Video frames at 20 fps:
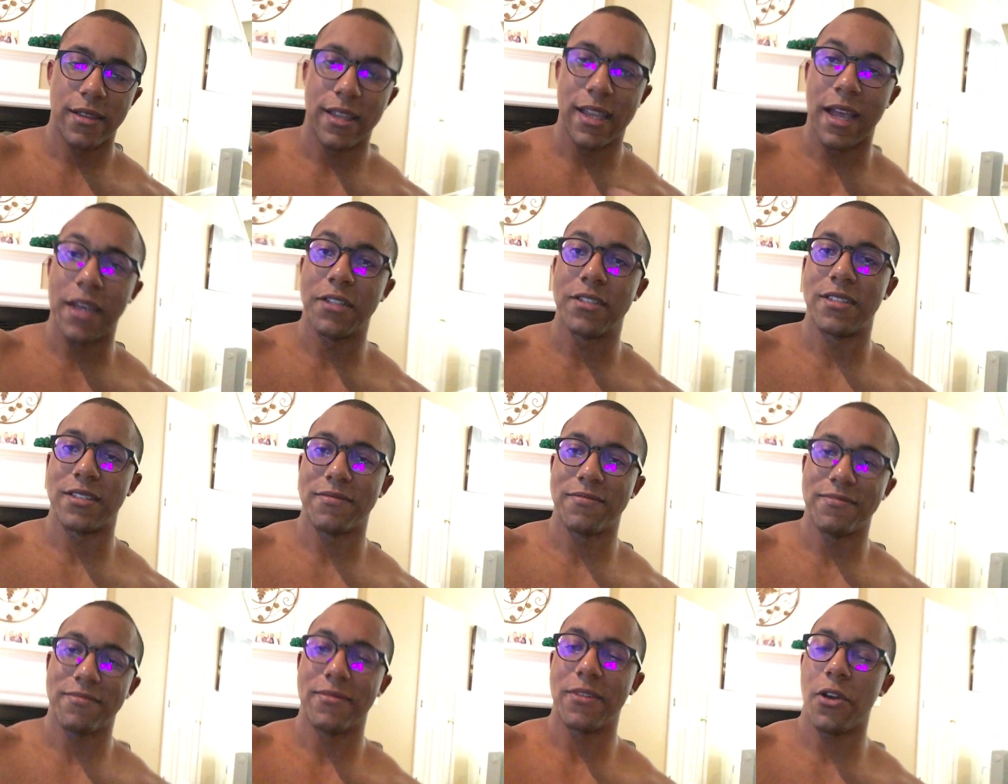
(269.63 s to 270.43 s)
guys,
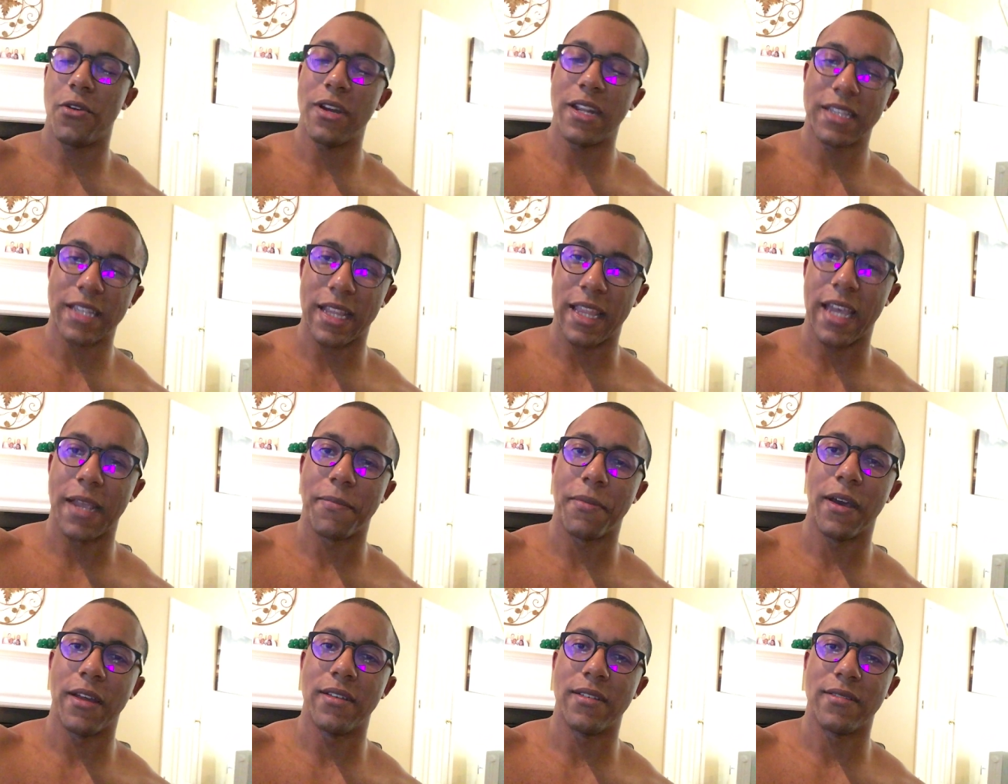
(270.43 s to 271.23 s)
go ahead and hit that
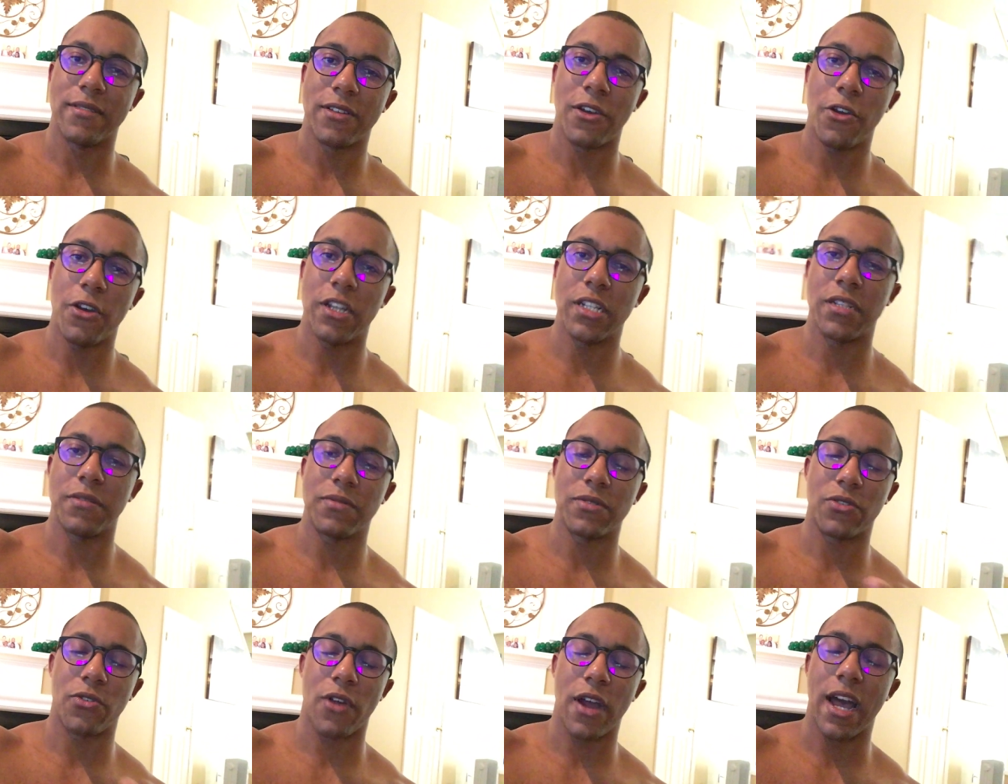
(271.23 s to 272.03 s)
like button. Go ahead and
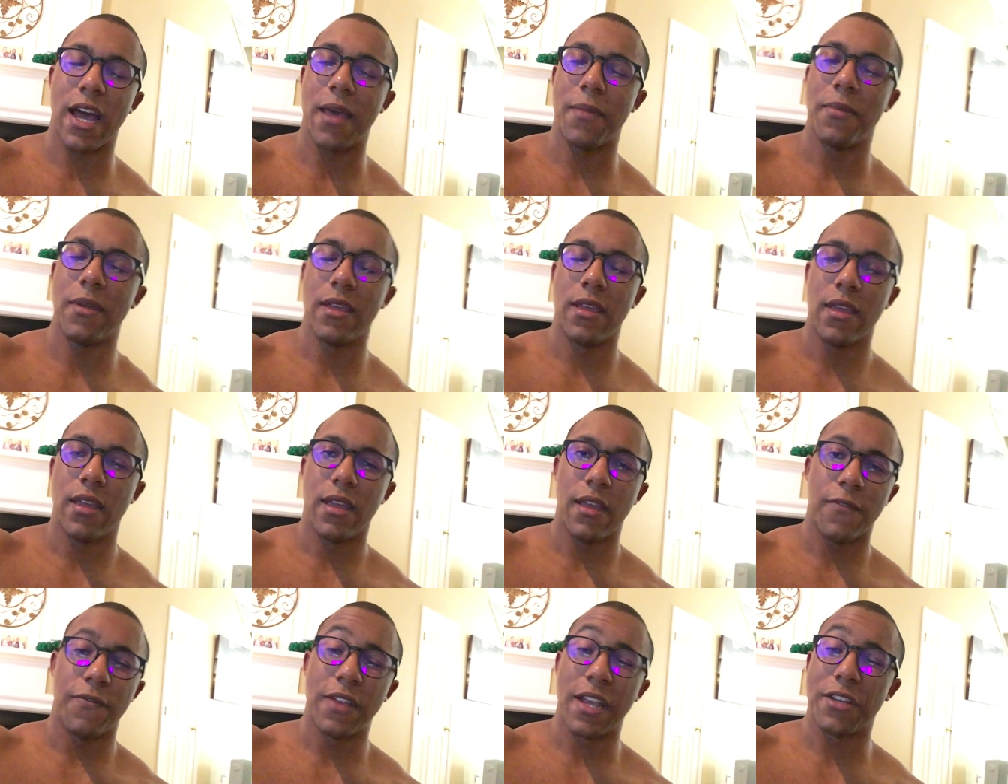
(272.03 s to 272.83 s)
subscribe
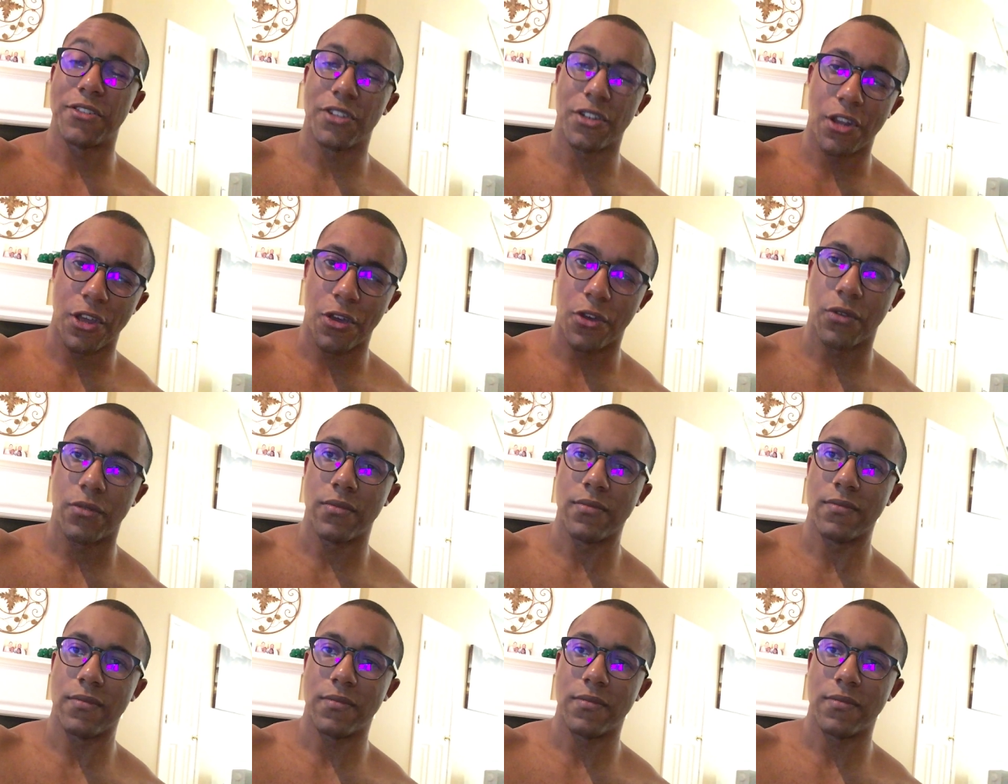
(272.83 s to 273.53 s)
if you guys are new.